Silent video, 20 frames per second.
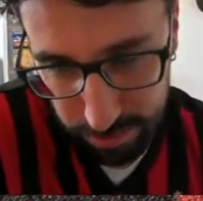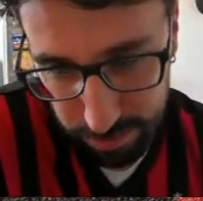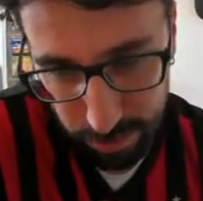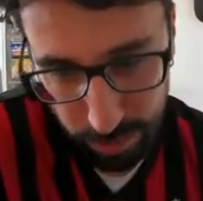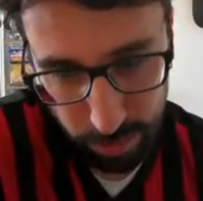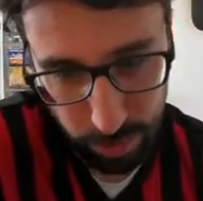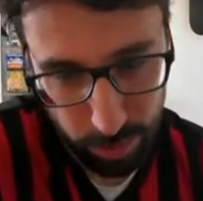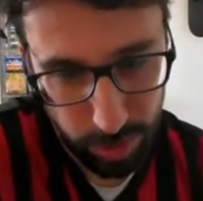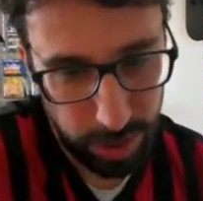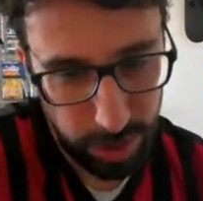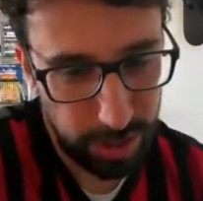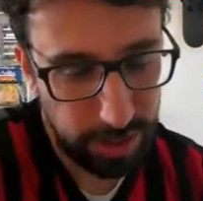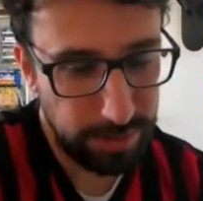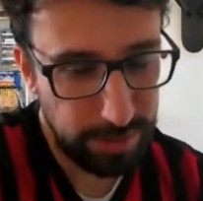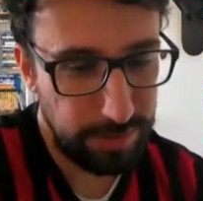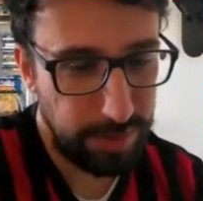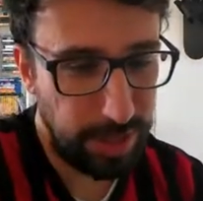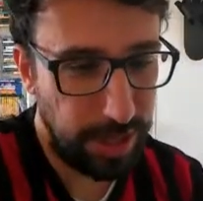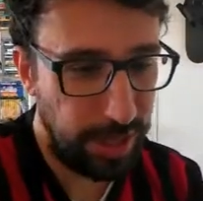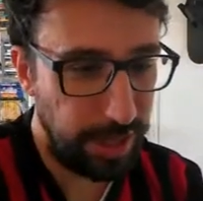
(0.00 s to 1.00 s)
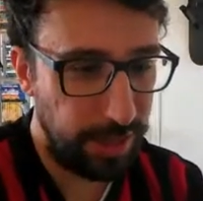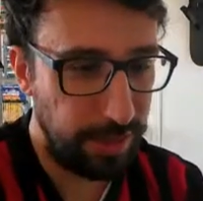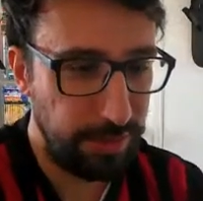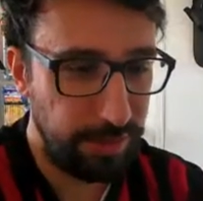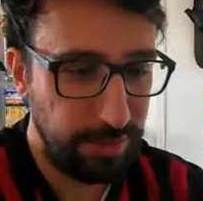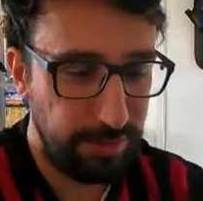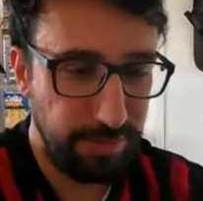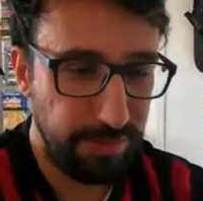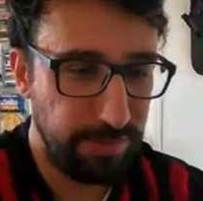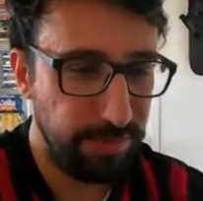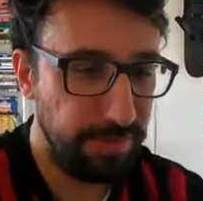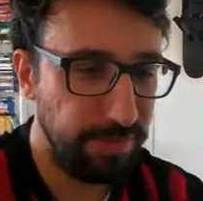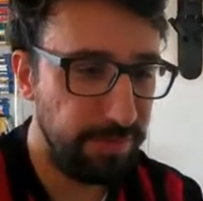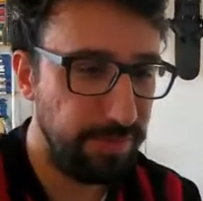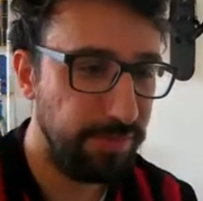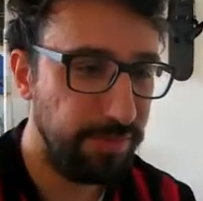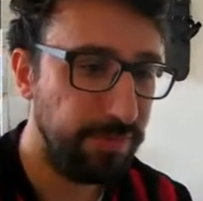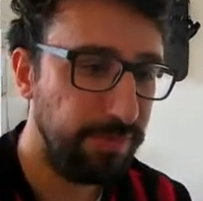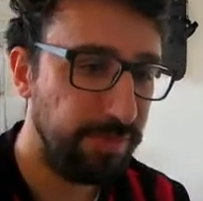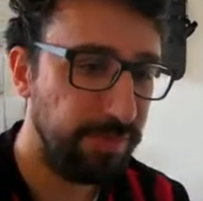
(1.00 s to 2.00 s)
Well, I don't
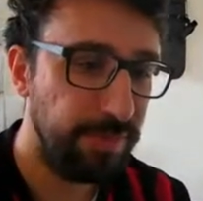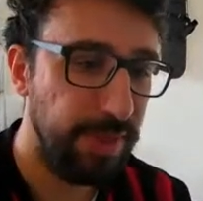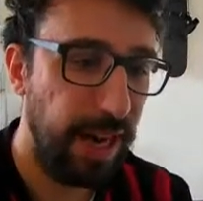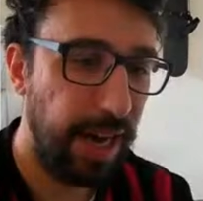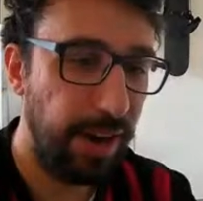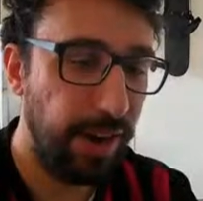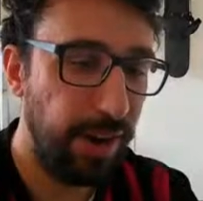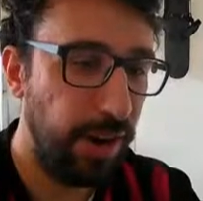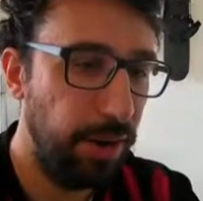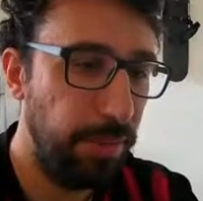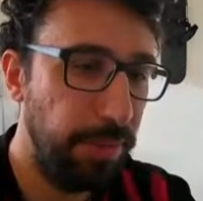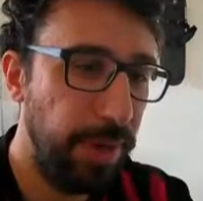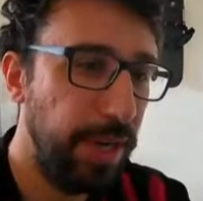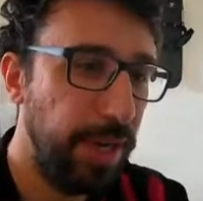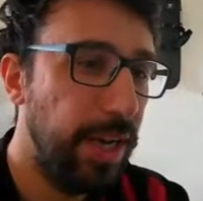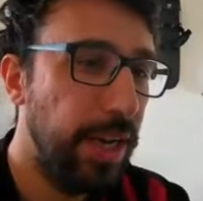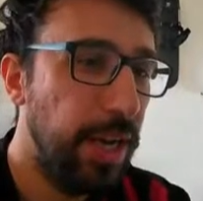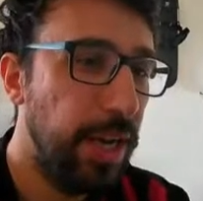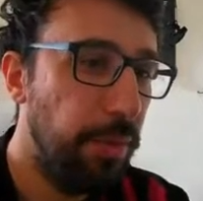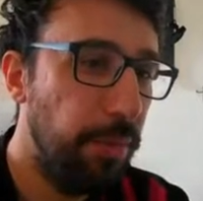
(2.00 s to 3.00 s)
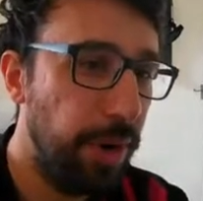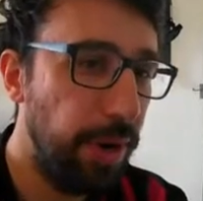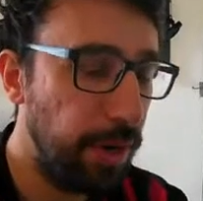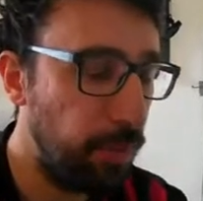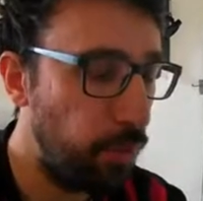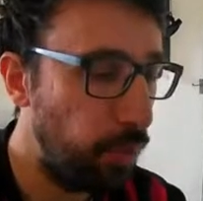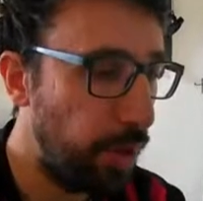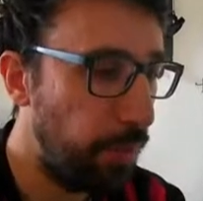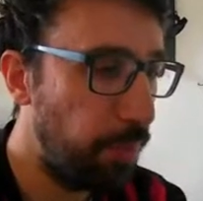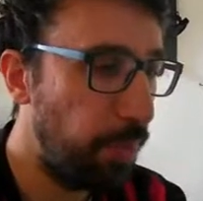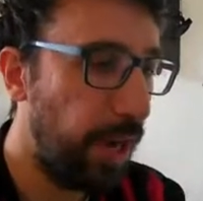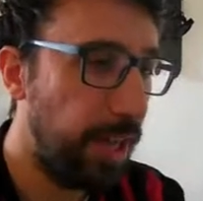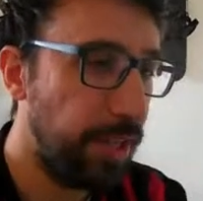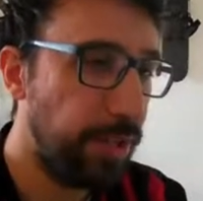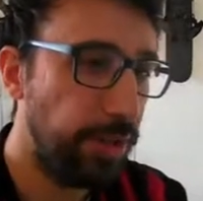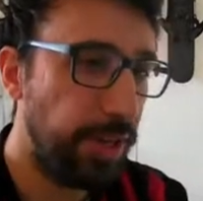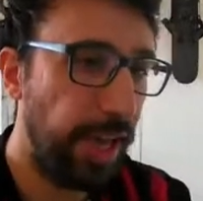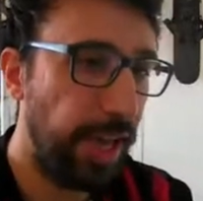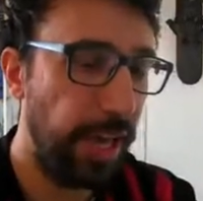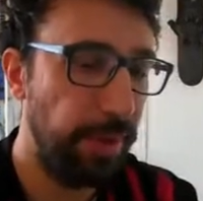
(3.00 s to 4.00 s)
know, man. But when
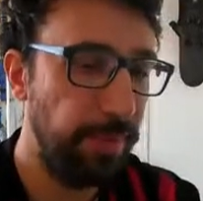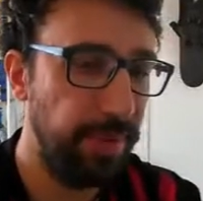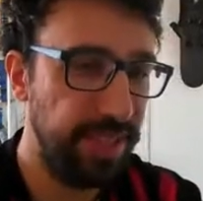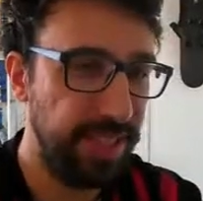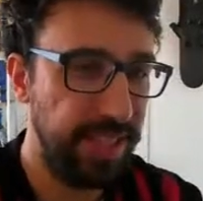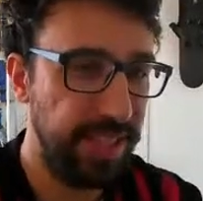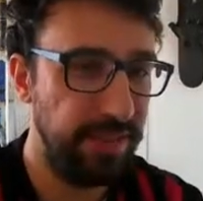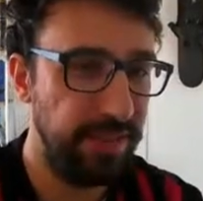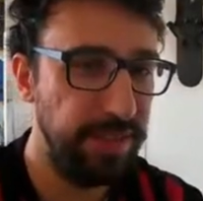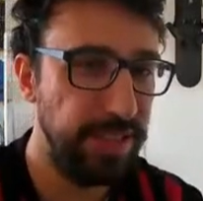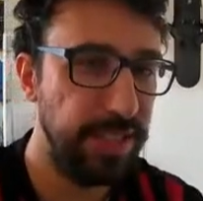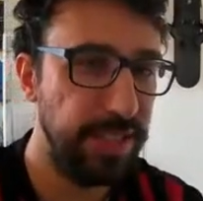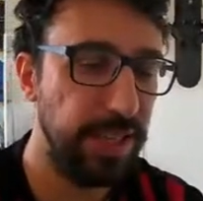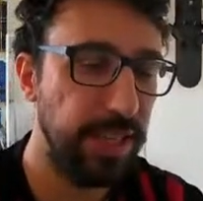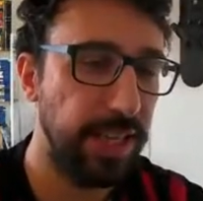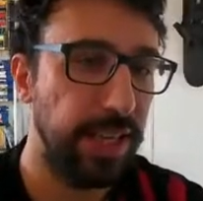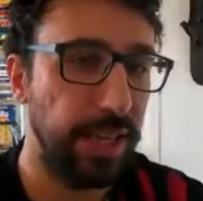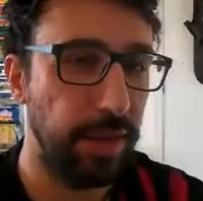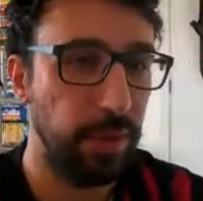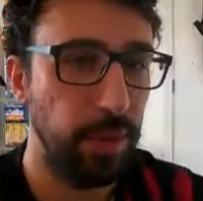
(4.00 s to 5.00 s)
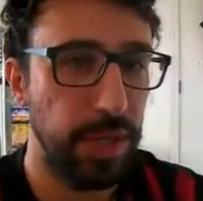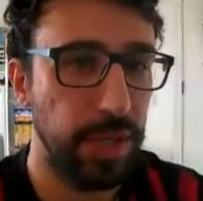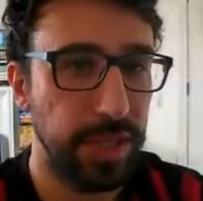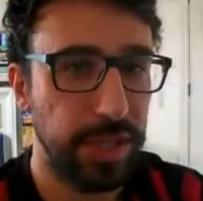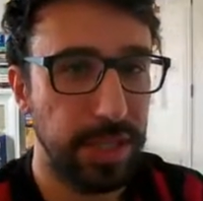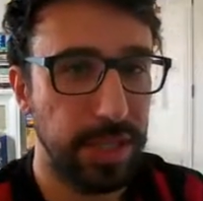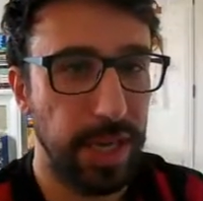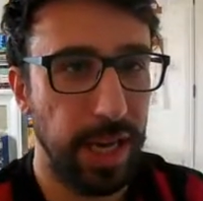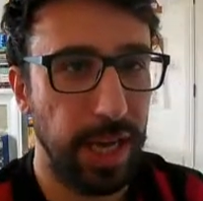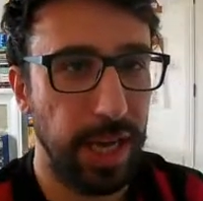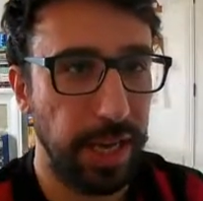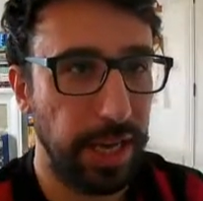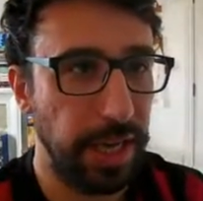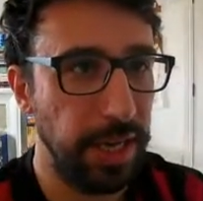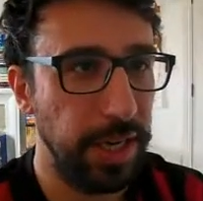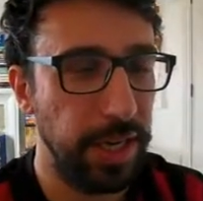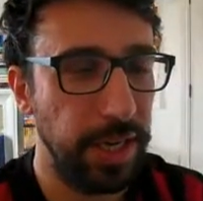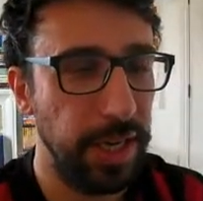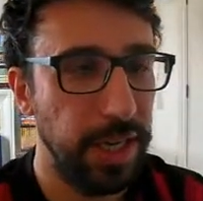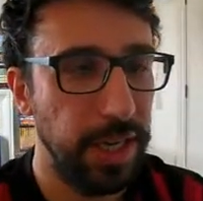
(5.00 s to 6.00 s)
Pato came at 17, he was like,
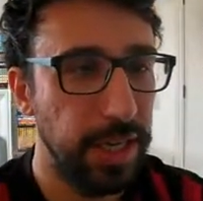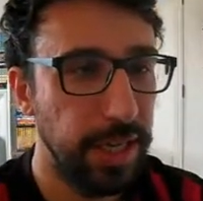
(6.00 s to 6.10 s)
thin